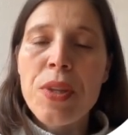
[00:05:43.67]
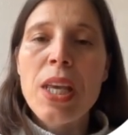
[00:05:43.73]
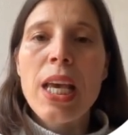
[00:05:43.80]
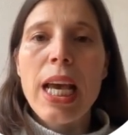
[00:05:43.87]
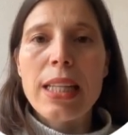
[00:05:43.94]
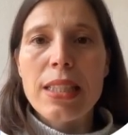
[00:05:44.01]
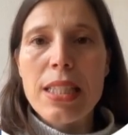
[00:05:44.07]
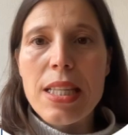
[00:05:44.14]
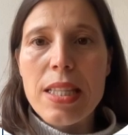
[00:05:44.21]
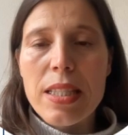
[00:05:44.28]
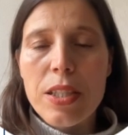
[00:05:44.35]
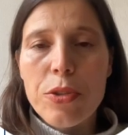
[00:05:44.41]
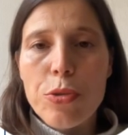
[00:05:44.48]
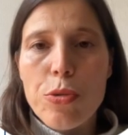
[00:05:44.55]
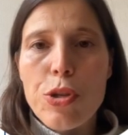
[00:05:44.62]
And this is the
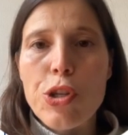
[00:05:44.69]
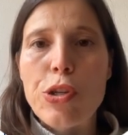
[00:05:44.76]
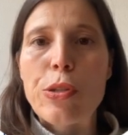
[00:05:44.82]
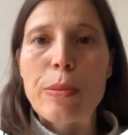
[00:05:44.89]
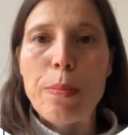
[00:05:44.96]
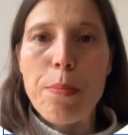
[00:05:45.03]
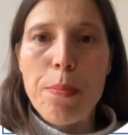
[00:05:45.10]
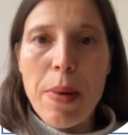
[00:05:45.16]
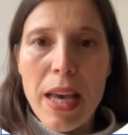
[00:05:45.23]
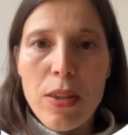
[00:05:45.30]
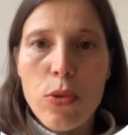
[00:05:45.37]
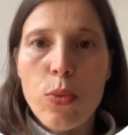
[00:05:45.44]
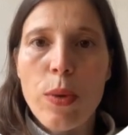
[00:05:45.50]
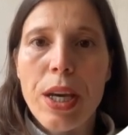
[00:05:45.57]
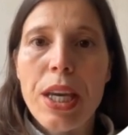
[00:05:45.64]
crucial
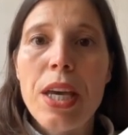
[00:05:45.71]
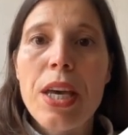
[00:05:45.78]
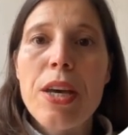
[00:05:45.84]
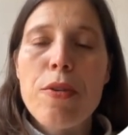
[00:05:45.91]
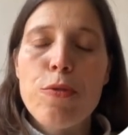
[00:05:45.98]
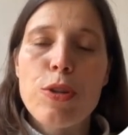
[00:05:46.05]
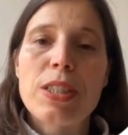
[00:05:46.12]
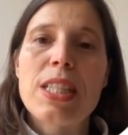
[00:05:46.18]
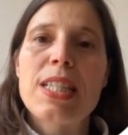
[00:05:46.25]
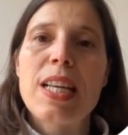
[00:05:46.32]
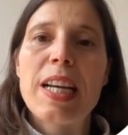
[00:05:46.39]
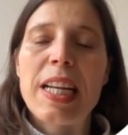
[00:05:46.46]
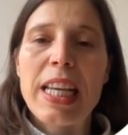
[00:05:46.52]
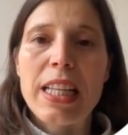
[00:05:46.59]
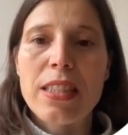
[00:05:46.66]
pathway for
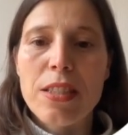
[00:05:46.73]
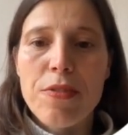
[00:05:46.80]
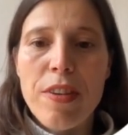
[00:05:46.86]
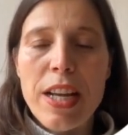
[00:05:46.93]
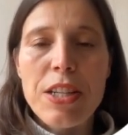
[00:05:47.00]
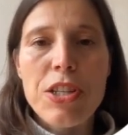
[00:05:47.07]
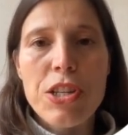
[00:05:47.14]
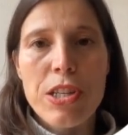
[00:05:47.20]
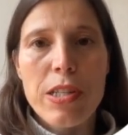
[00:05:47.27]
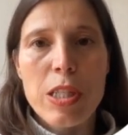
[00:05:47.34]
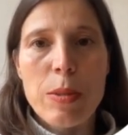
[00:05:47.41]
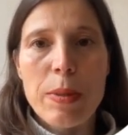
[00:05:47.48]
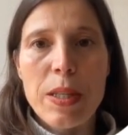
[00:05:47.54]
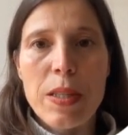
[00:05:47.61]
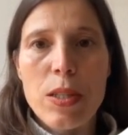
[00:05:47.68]
designing interventions,
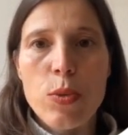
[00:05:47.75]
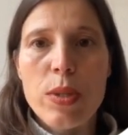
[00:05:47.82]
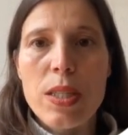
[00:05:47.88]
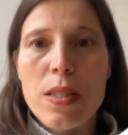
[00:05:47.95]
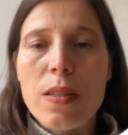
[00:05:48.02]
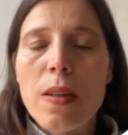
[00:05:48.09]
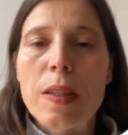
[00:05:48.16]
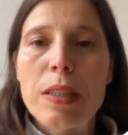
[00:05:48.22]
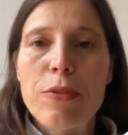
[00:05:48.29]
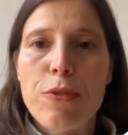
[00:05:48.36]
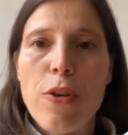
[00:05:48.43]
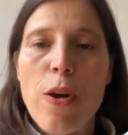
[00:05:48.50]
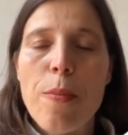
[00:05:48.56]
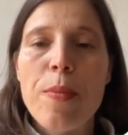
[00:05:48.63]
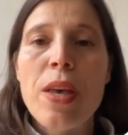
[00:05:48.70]
because we start
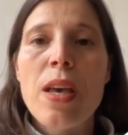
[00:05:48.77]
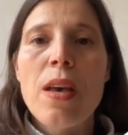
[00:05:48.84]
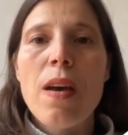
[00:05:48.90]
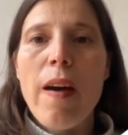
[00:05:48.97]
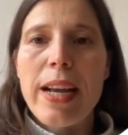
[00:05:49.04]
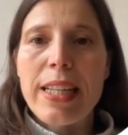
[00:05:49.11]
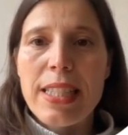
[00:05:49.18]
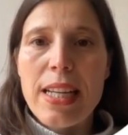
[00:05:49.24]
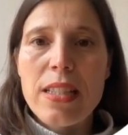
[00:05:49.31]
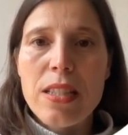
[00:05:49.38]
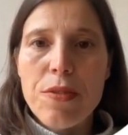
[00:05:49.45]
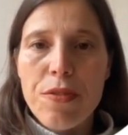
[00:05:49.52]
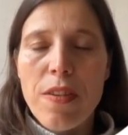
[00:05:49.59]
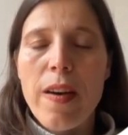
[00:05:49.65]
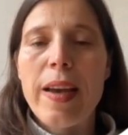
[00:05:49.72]
from
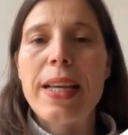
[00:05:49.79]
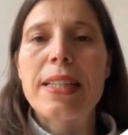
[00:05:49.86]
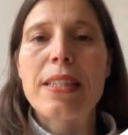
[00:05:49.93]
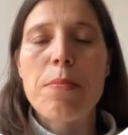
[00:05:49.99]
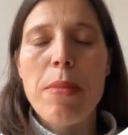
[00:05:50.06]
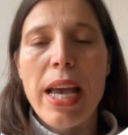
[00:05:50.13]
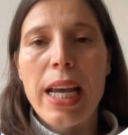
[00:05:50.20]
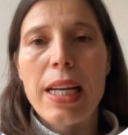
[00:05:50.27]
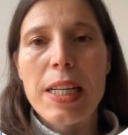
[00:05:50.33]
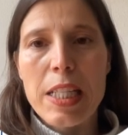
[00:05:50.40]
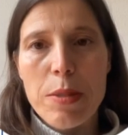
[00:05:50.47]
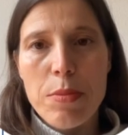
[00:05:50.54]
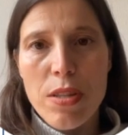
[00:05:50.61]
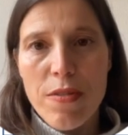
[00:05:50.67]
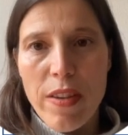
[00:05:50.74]
identifying the
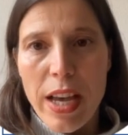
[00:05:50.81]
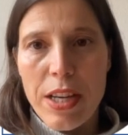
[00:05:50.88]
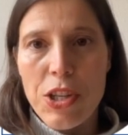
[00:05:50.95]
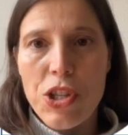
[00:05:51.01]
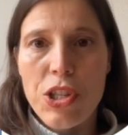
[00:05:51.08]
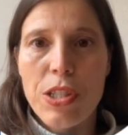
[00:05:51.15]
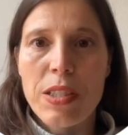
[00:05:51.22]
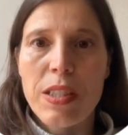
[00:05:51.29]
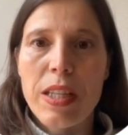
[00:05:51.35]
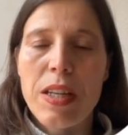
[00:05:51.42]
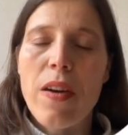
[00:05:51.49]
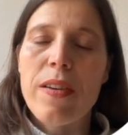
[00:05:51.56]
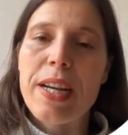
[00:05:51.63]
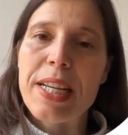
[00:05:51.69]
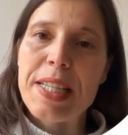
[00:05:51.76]
mechanisms of action that
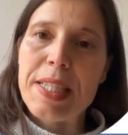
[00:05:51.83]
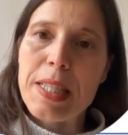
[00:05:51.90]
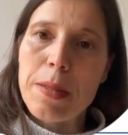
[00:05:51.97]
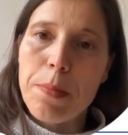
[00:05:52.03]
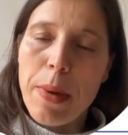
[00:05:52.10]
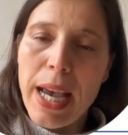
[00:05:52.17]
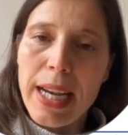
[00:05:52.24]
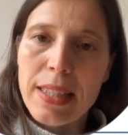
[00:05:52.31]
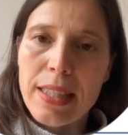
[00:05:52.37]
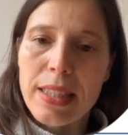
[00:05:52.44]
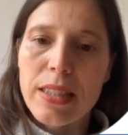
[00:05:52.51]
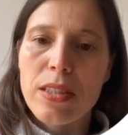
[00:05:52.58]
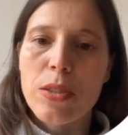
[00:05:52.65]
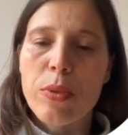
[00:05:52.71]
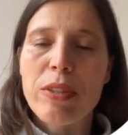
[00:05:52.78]
are expected
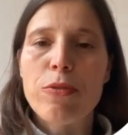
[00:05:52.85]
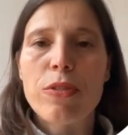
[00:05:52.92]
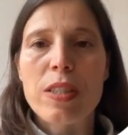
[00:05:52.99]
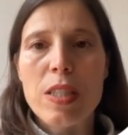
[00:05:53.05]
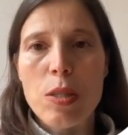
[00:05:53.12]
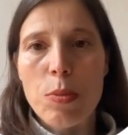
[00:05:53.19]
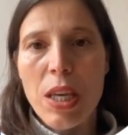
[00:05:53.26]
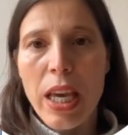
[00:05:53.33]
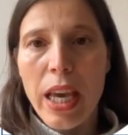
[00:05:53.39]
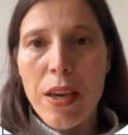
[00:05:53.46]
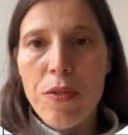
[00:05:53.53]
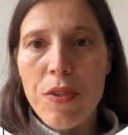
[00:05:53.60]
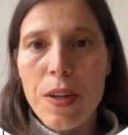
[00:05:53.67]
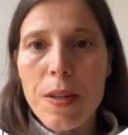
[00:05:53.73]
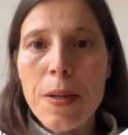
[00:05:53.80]
to influence
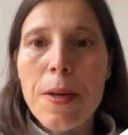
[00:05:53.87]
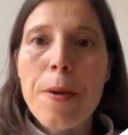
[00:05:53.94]
behavior.